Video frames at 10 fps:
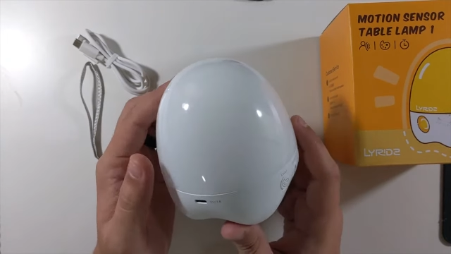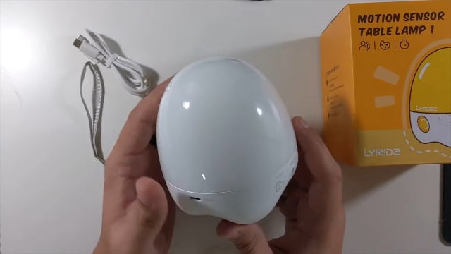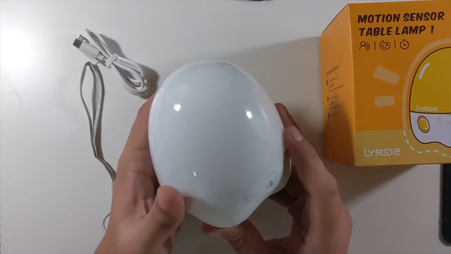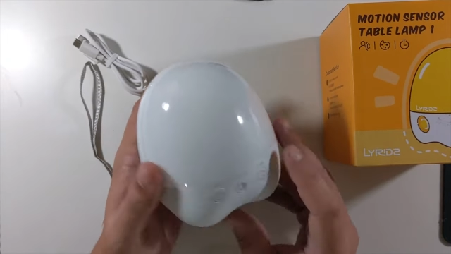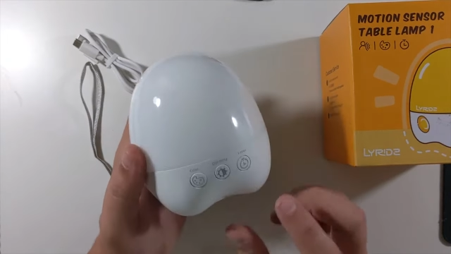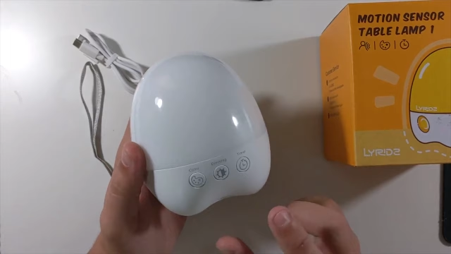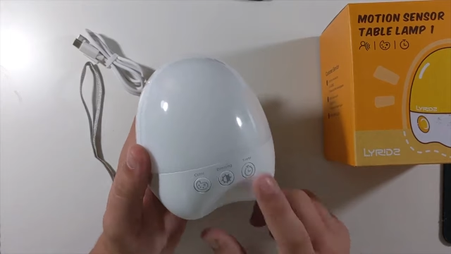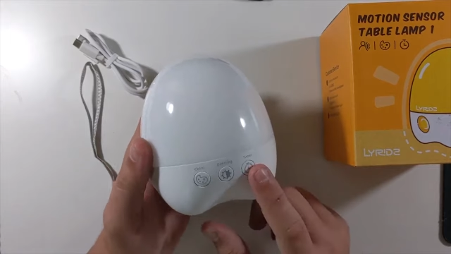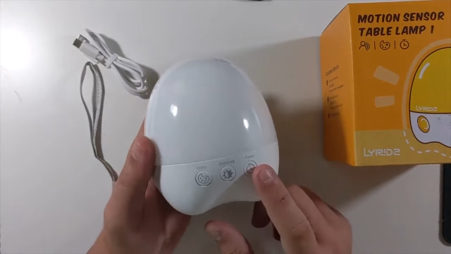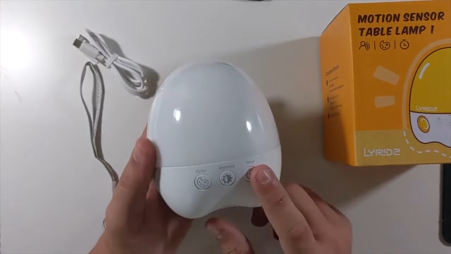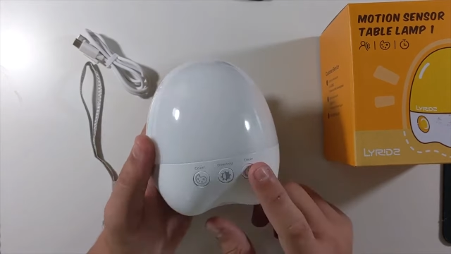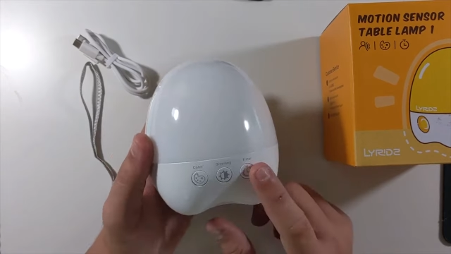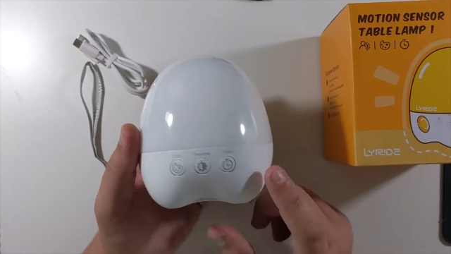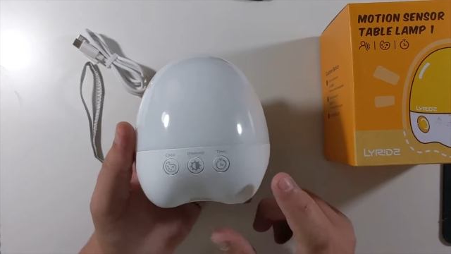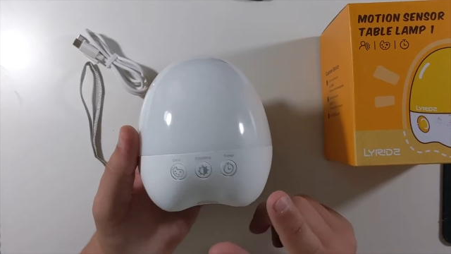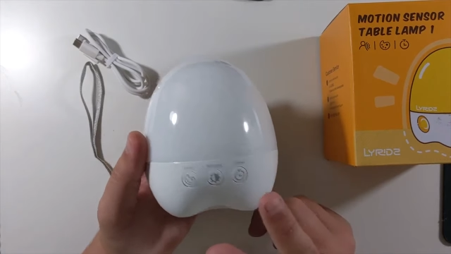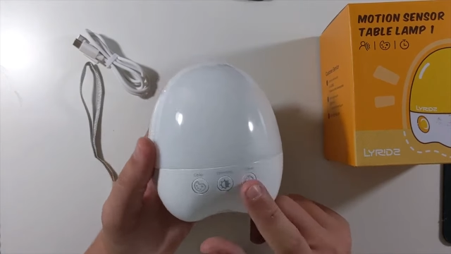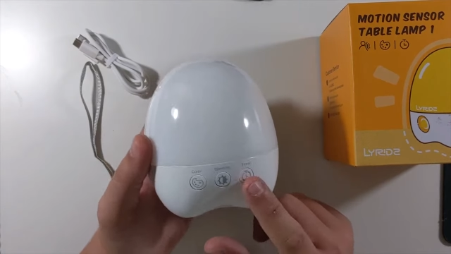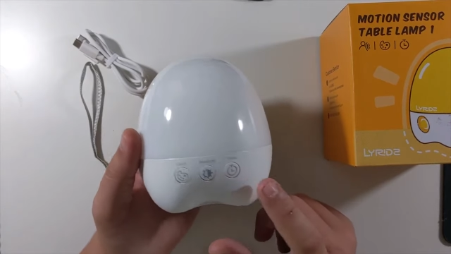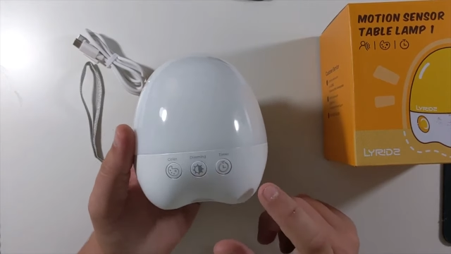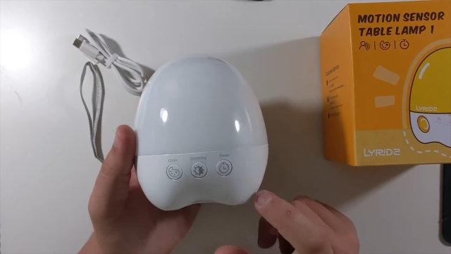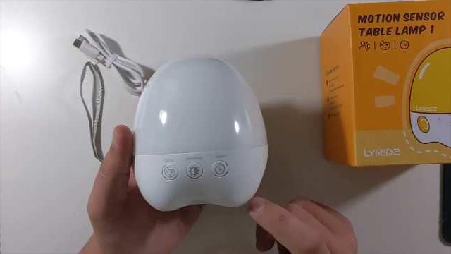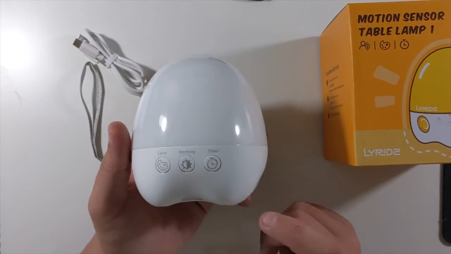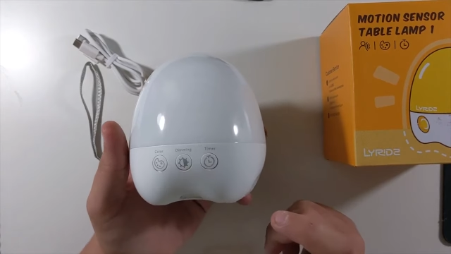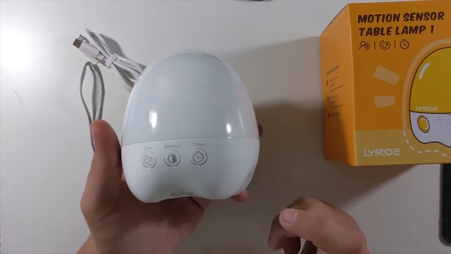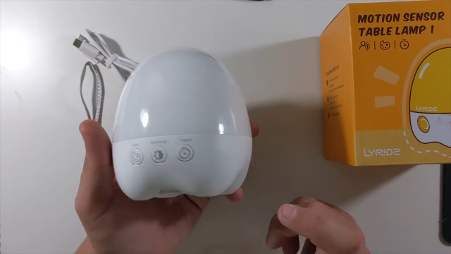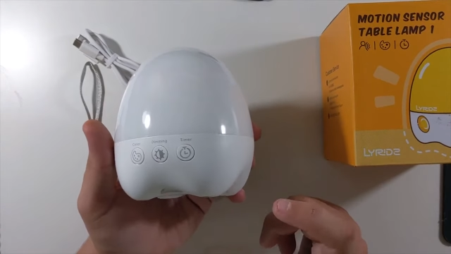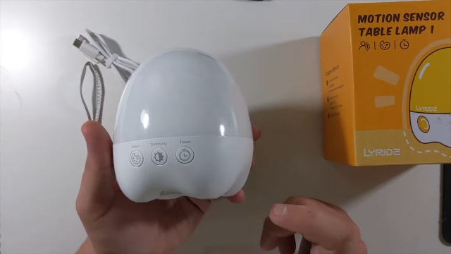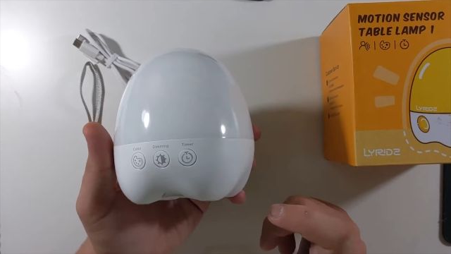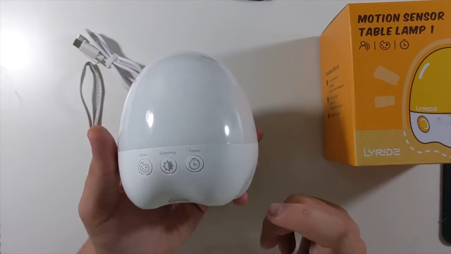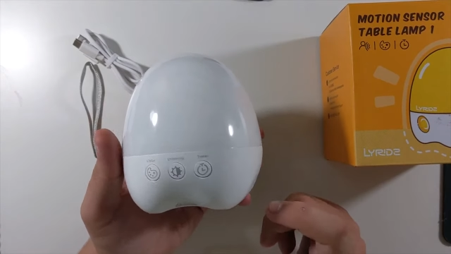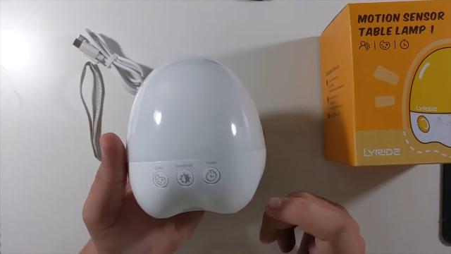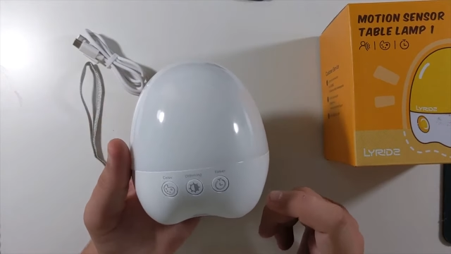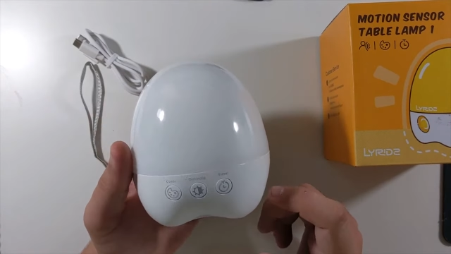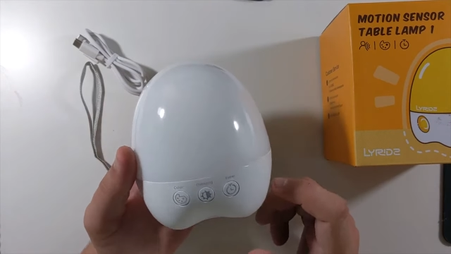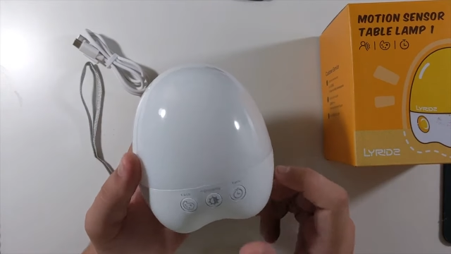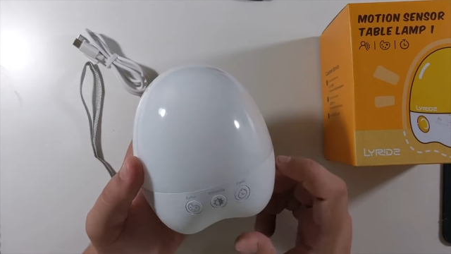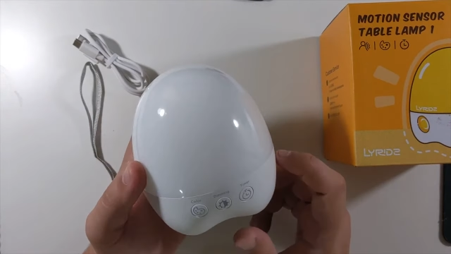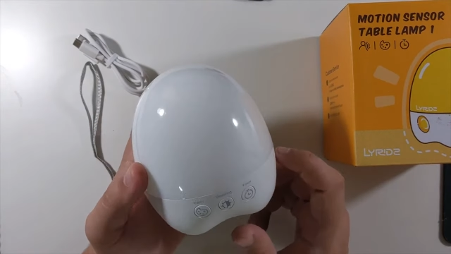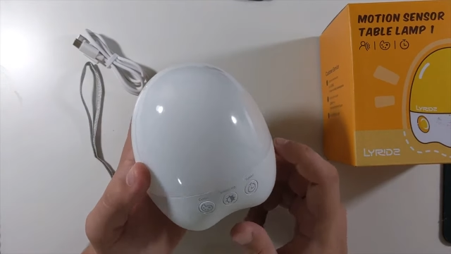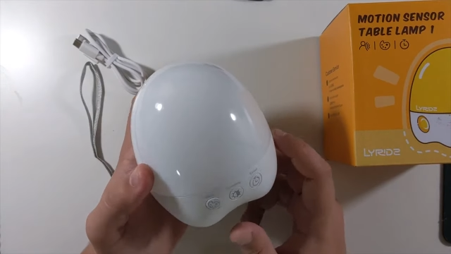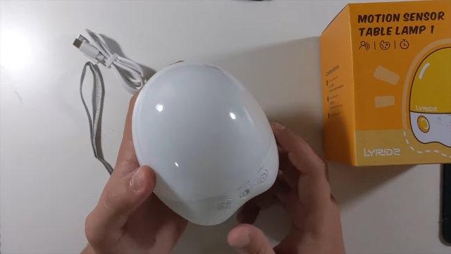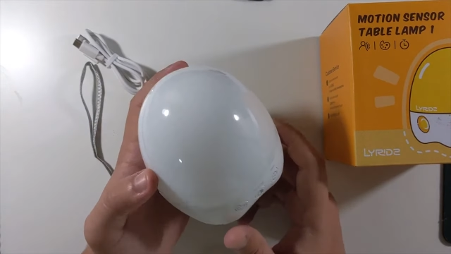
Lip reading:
Nobody's mouth can be seen.